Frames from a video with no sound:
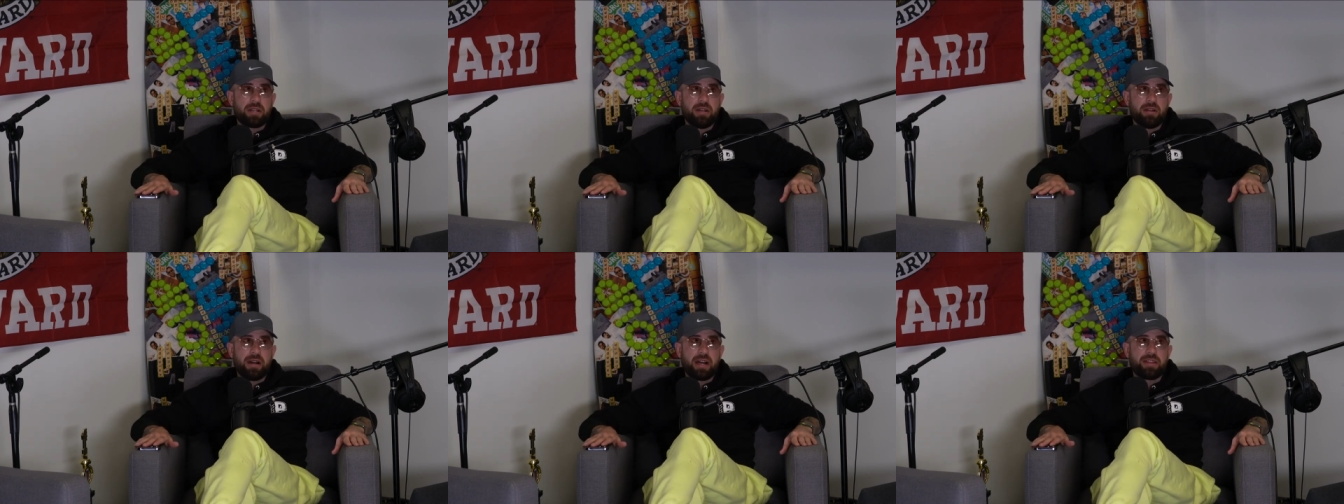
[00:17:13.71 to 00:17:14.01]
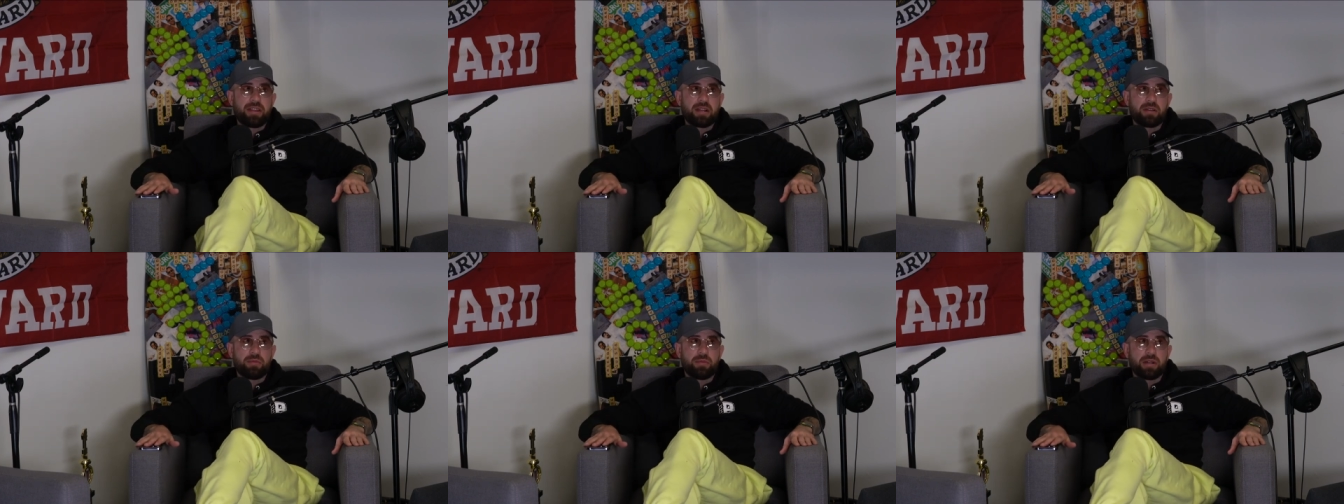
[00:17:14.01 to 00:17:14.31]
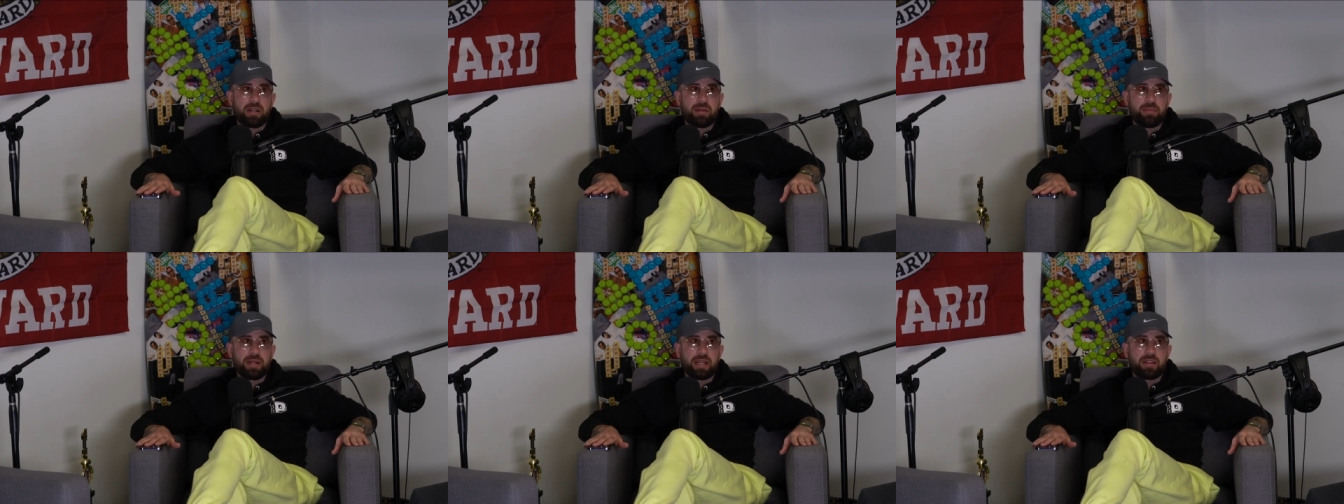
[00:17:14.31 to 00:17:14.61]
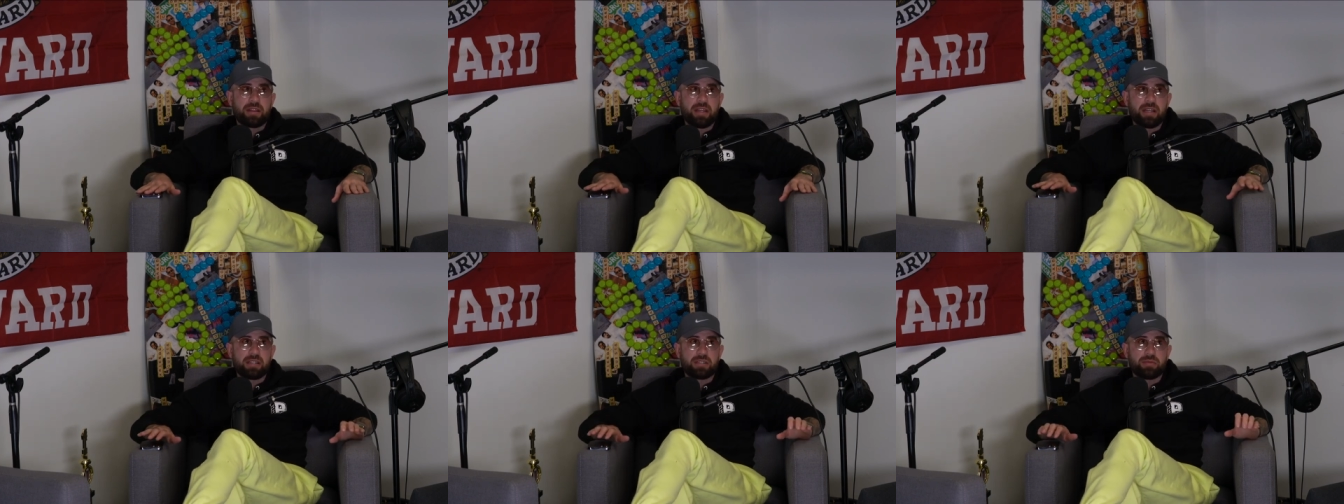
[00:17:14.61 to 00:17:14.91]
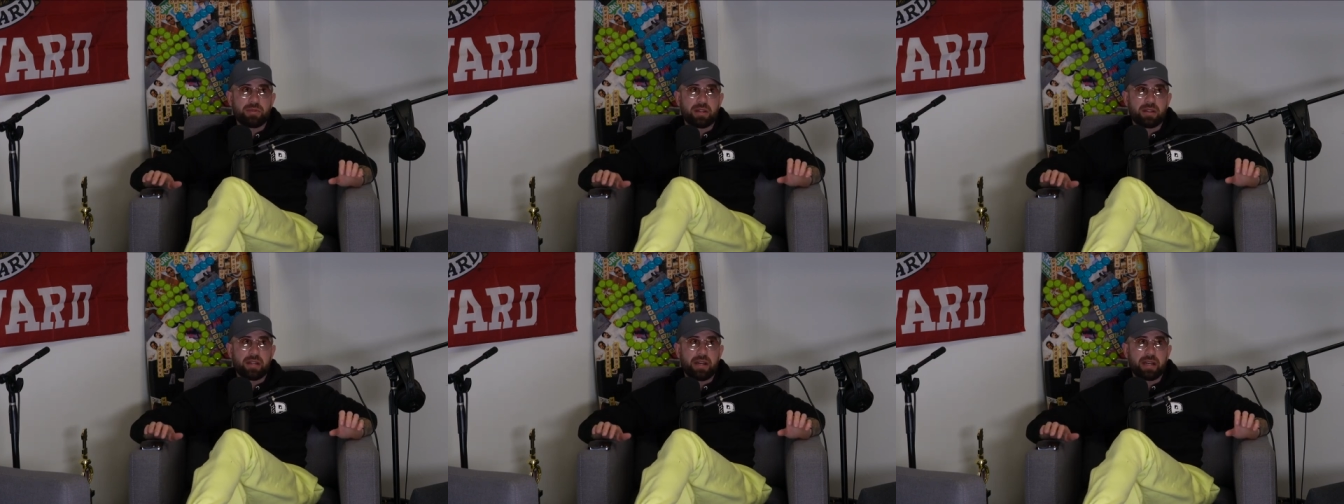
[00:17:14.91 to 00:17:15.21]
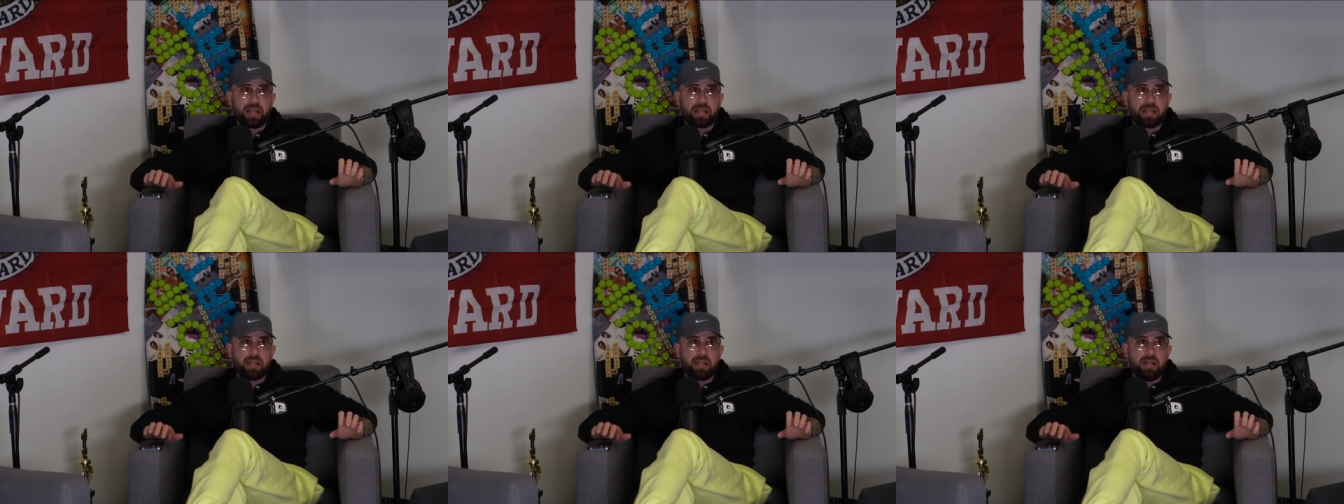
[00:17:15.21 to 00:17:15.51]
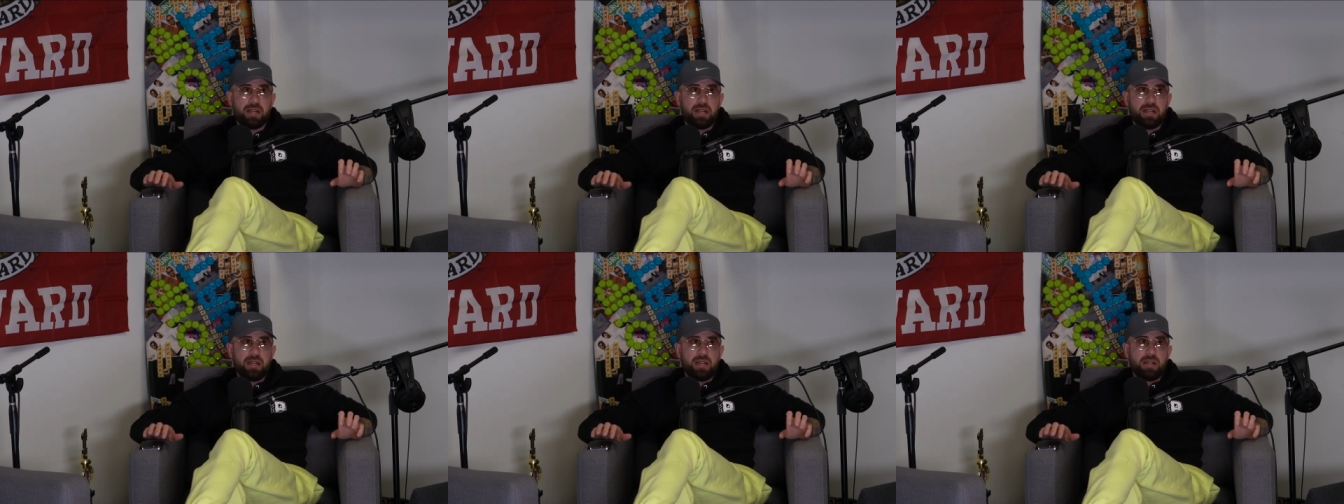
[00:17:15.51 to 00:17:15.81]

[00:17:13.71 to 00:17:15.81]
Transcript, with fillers: You know, I think one of the big things with like